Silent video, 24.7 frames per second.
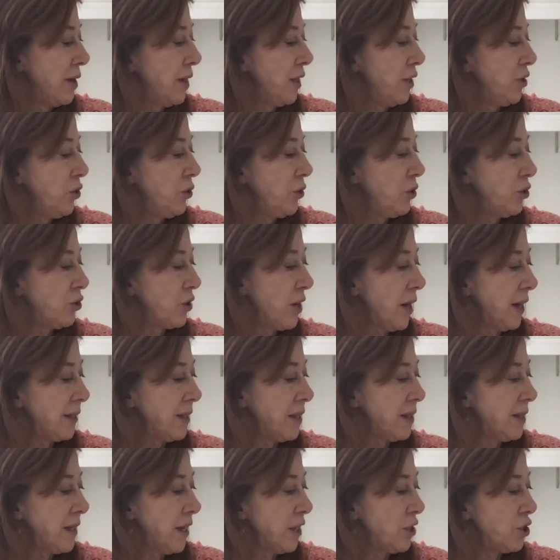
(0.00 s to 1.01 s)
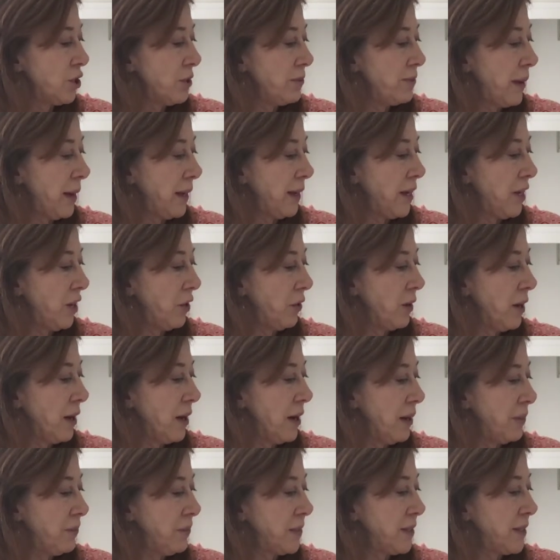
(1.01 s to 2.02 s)
To attract attention, Bagheera
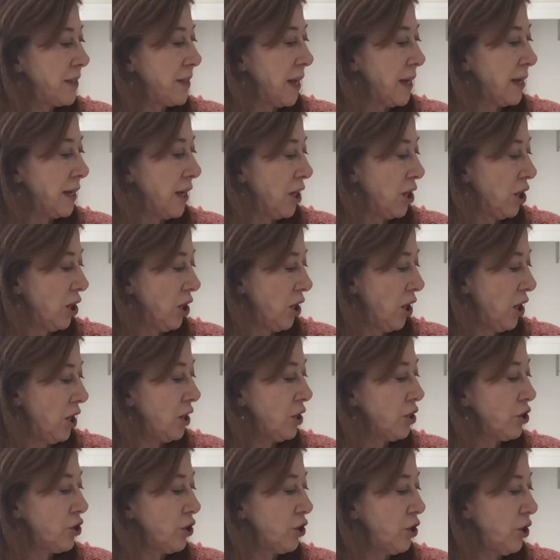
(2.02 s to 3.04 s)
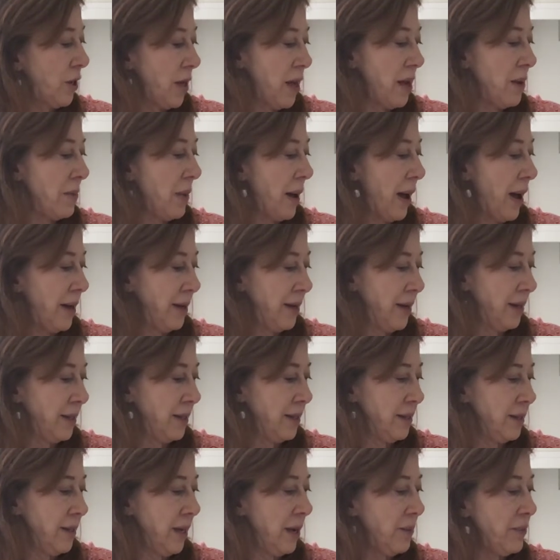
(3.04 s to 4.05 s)
upset a large cooking pot. At the
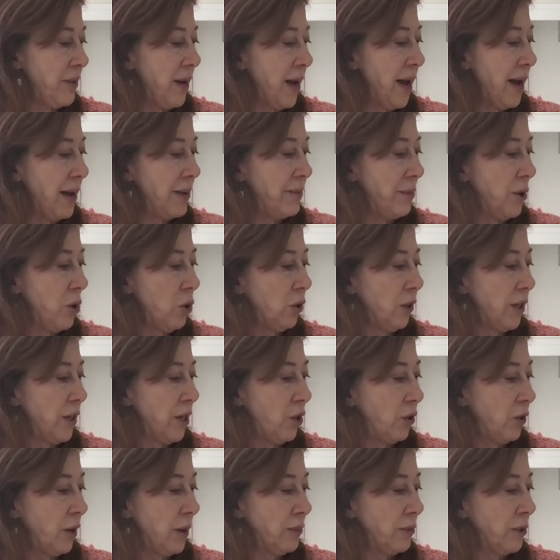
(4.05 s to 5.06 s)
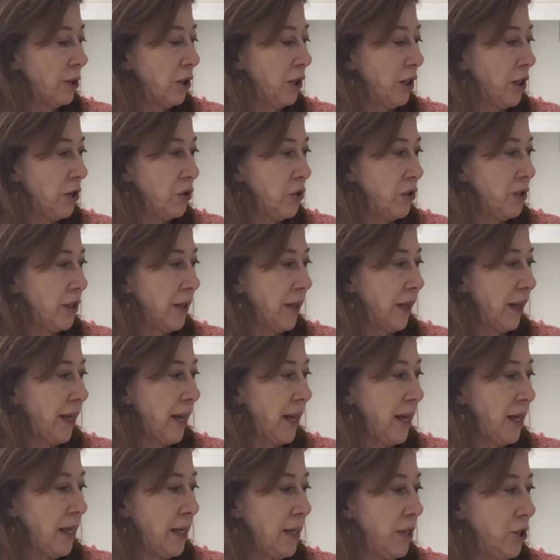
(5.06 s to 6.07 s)
same time, Mowgli crept close to the
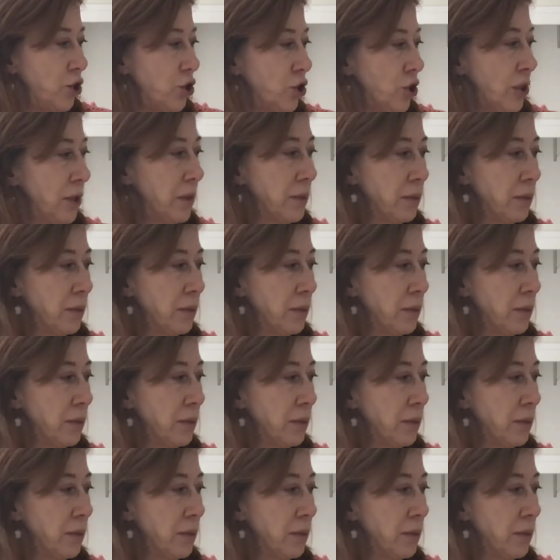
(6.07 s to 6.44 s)
cage.